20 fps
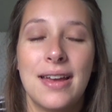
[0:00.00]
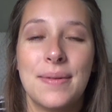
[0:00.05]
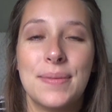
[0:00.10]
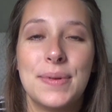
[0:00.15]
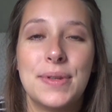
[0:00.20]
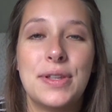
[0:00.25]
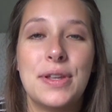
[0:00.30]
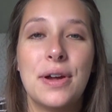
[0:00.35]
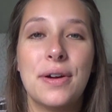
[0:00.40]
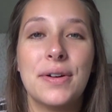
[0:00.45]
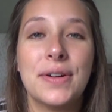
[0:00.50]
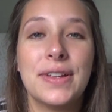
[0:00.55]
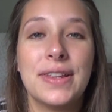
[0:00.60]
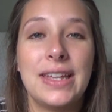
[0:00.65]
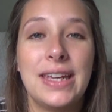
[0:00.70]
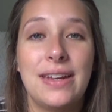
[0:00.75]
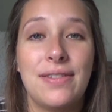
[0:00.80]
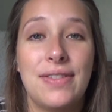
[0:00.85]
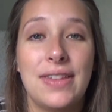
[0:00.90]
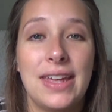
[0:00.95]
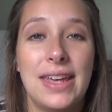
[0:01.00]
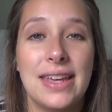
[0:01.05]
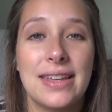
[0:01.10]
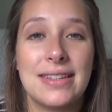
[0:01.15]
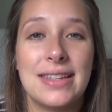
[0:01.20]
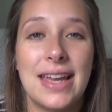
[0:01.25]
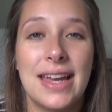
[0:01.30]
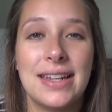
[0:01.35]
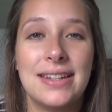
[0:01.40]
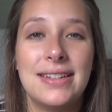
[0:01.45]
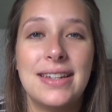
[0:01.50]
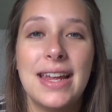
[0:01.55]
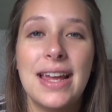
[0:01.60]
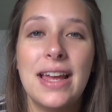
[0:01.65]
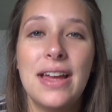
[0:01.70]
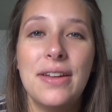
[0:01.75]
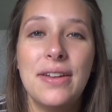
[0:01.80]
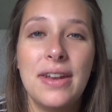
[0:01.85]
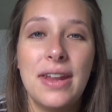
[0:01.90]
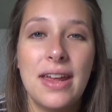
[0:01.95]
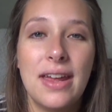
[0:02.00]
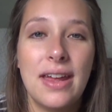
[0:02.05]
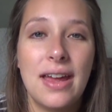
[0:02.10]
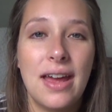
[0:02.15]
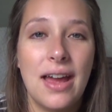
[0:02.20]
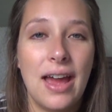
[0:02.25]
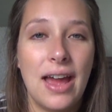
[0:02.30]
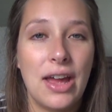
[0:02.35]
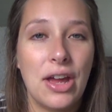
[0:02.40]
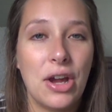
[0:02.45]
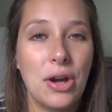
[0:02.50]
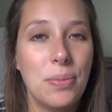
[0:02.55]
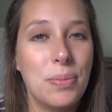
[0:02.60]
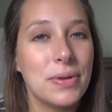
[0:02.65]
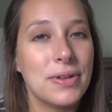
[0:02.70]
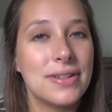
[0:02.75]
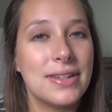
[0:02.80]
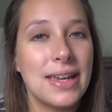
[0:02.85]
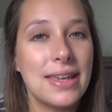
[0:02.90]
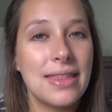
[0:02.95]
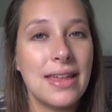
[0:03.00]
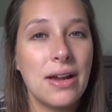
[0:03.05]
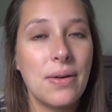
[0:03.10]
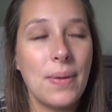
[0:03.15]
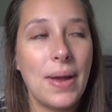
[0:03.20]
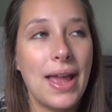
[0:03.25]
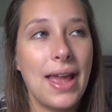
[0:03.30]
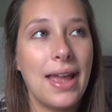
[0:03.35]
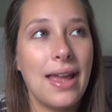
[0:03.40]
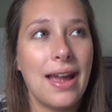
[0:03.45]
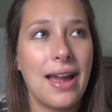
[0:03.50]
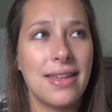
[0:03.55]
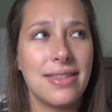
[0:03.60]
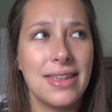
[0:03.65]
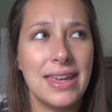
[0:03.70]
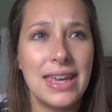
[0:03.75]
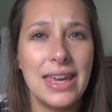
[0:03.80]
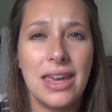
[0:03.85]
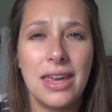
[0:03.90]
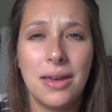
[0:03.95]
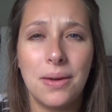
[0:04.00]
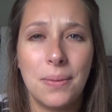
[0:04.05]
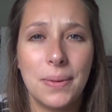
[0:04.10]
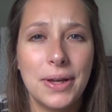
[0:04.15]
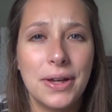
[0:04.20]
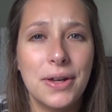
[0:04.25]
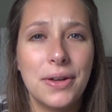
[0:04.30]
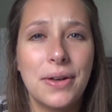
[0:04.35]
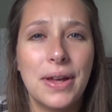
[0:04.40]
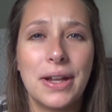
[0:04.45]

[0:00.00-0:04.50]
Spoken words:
So relieved that he has head down. I hope he'll stay that way. I think he will.